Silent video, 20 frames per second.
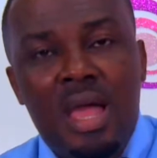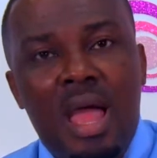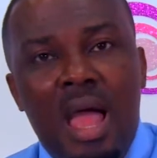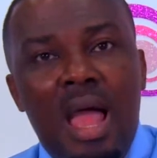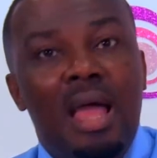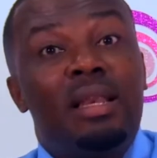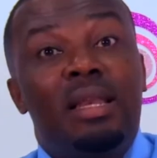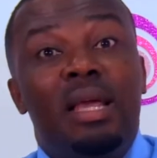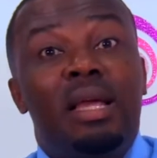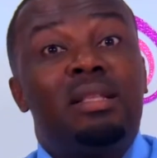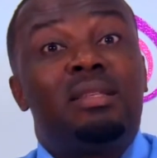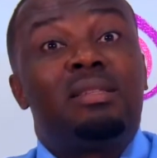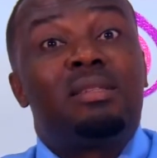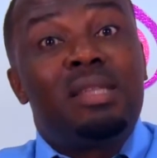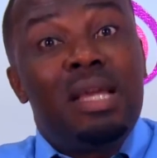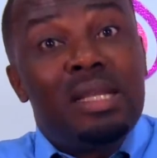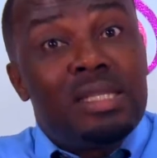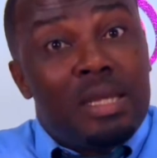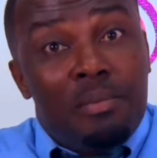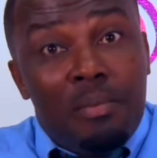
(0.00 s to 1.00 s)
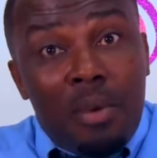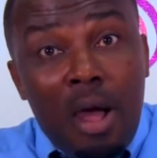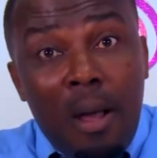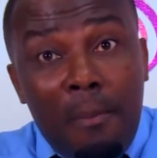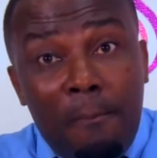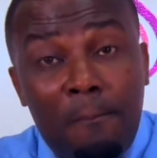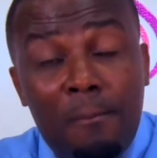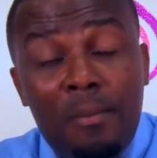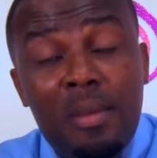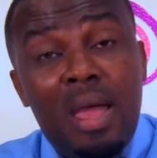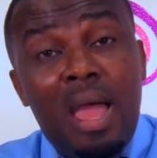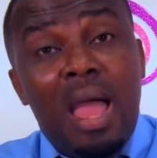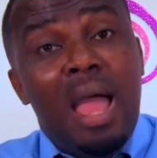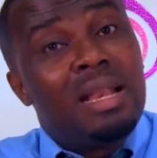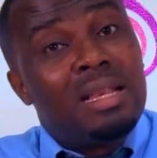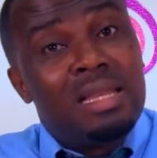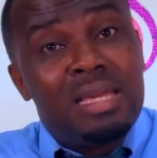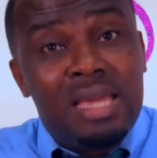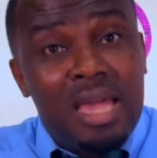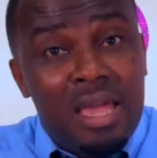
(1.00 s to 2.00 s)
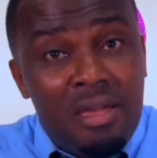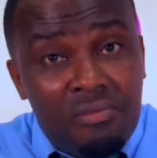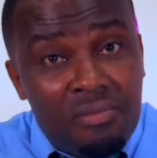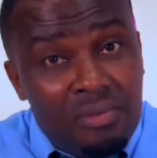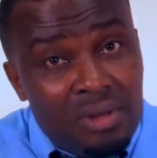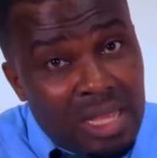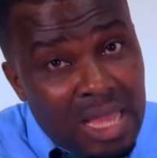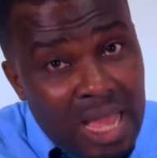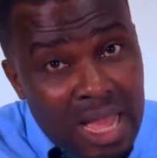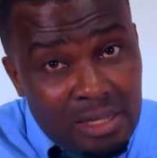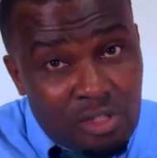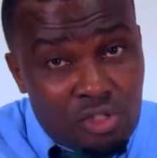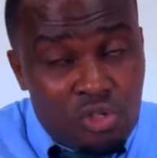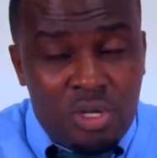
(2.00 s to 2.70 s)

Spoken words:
And then set him up and gave Leah to